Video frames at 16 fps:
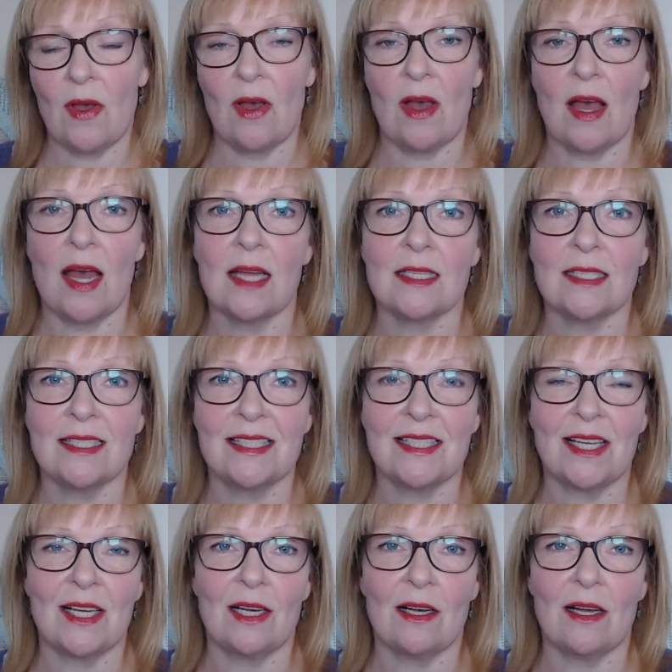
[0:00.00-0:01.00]
and
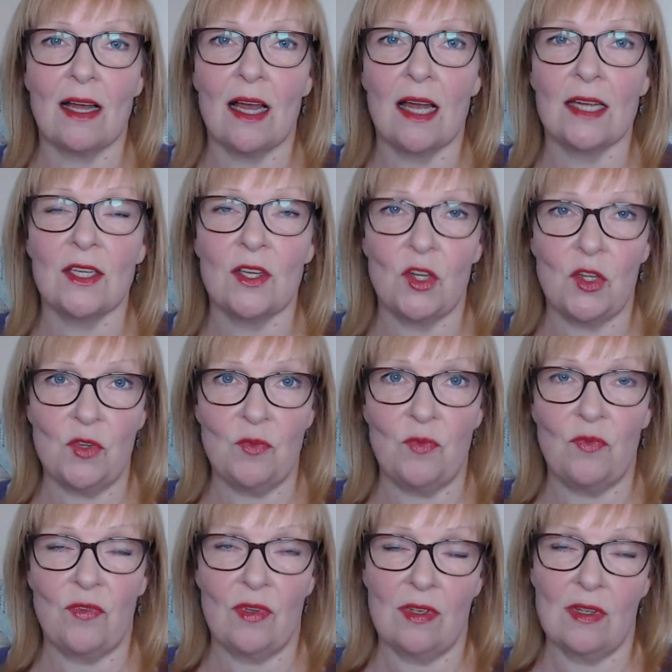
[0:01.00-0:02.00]
I could have
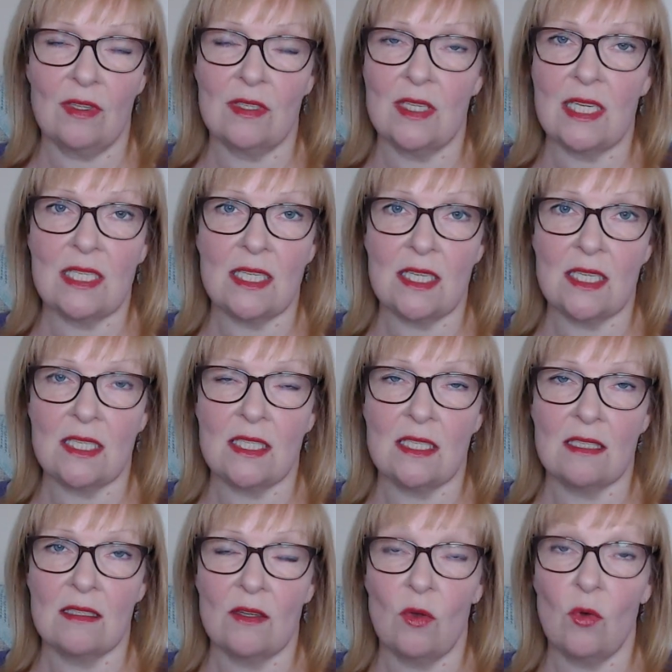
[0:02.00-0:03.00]
knitted
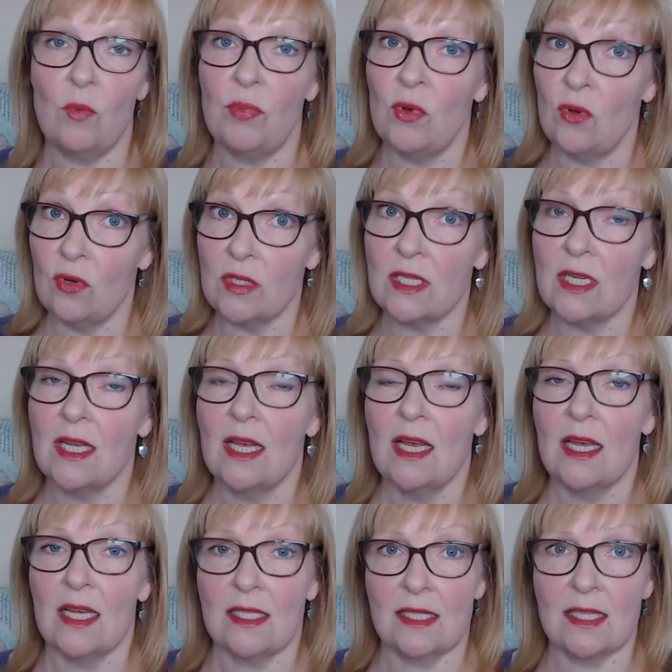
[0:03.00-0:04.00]
or bought
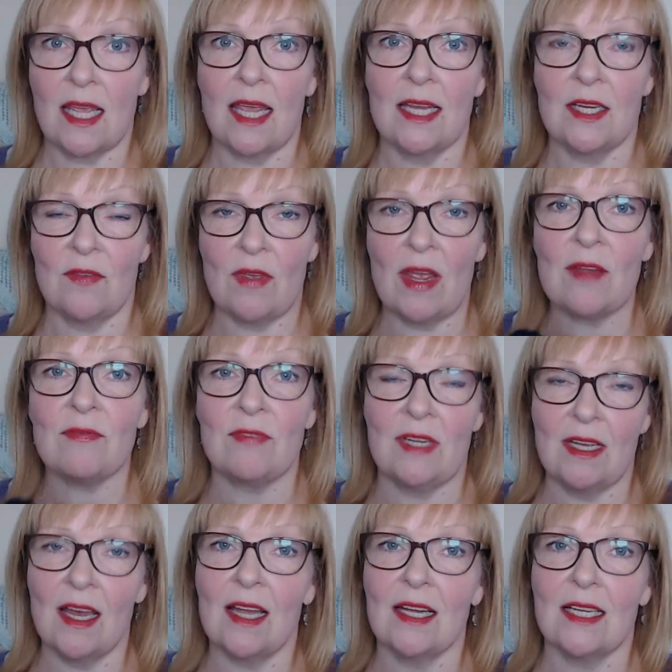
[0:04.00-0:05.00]
a skein of every
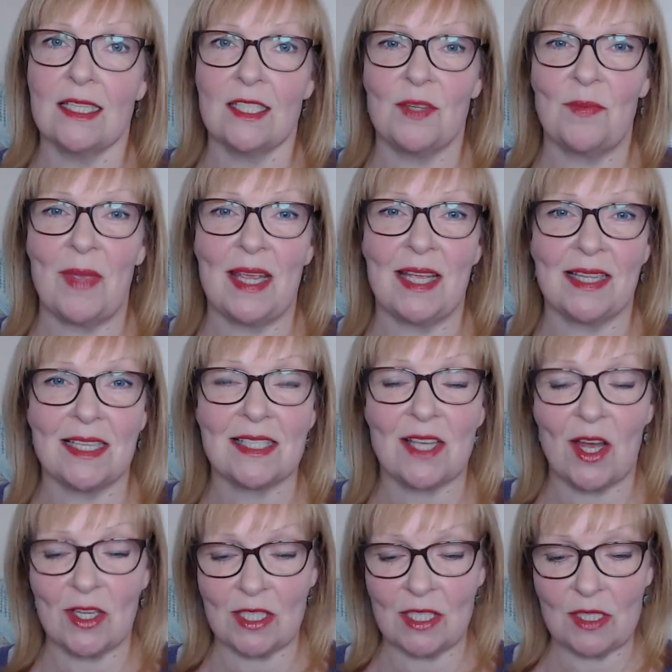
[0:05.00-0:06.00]
colour to make this
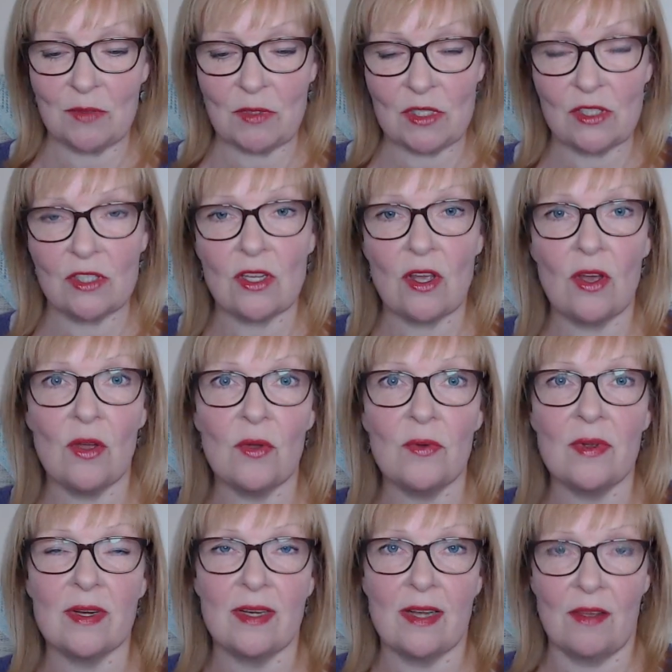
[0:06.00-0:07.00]
cardigan. It was so
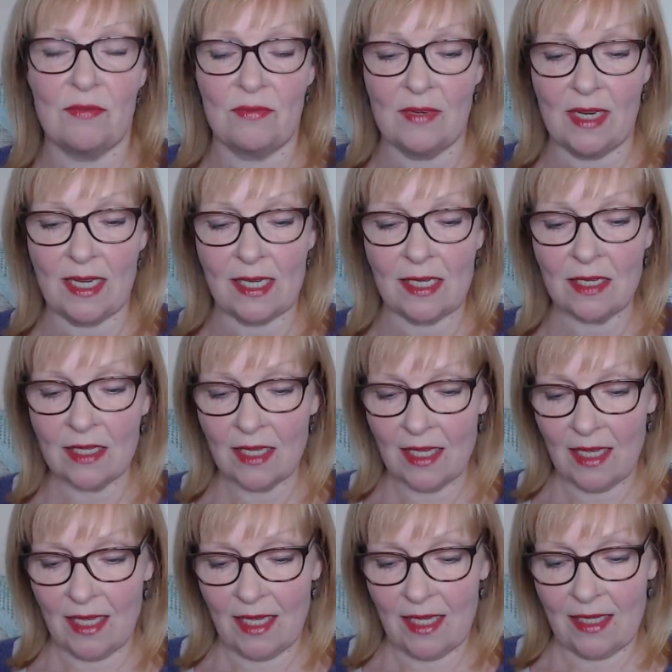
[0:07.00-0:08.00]
lovely
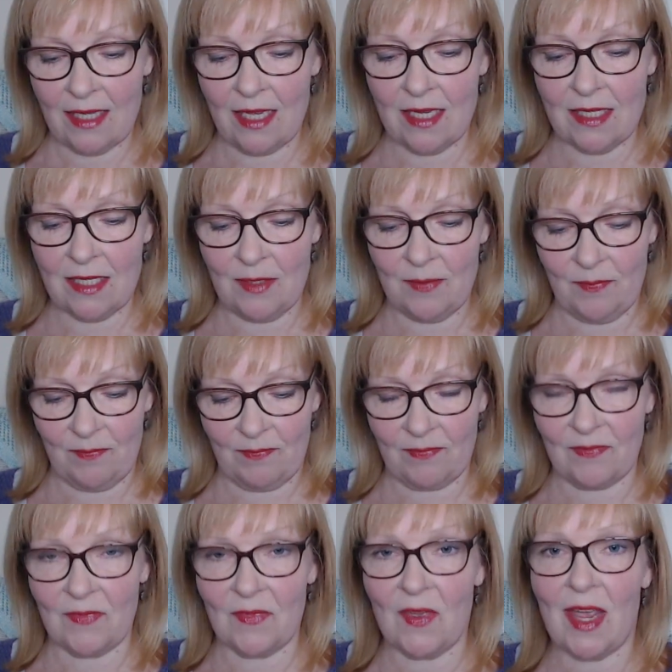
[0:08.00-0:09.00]
that
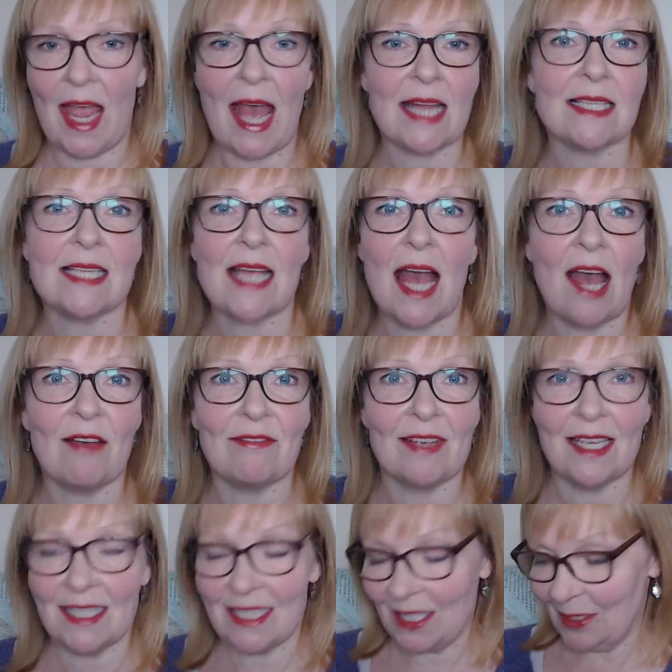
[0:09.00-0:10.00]
I had to have it.
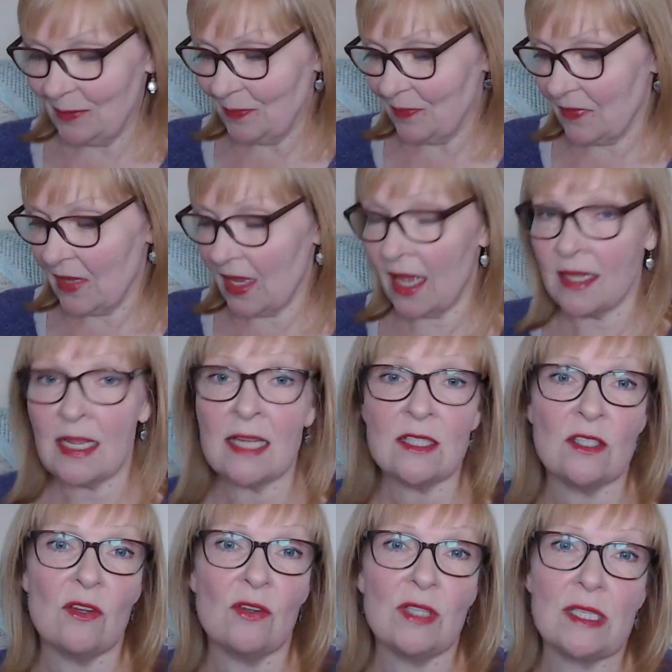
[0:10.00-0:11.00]
And that's
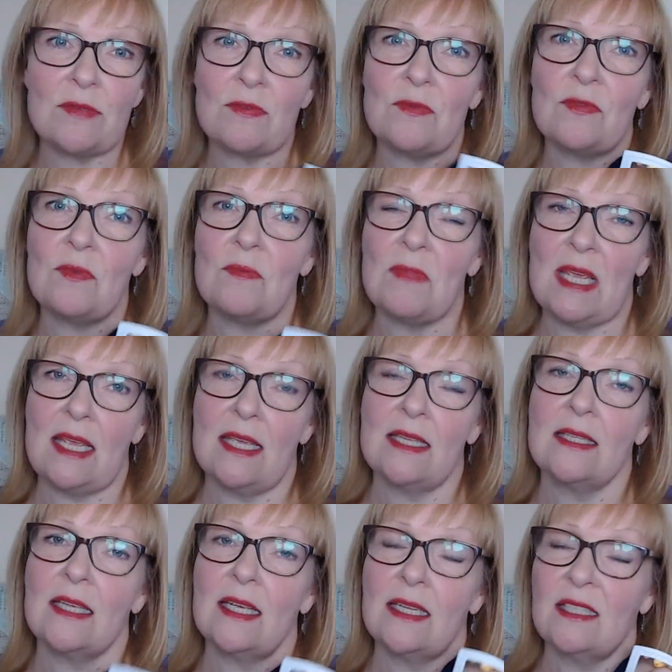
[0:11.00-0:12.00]
not even for me, is
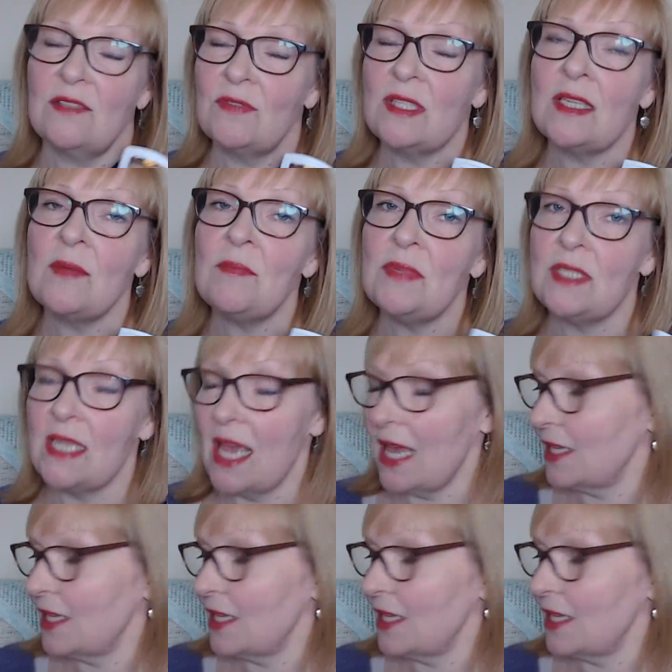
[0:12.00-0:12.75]
it? It's for somebody else.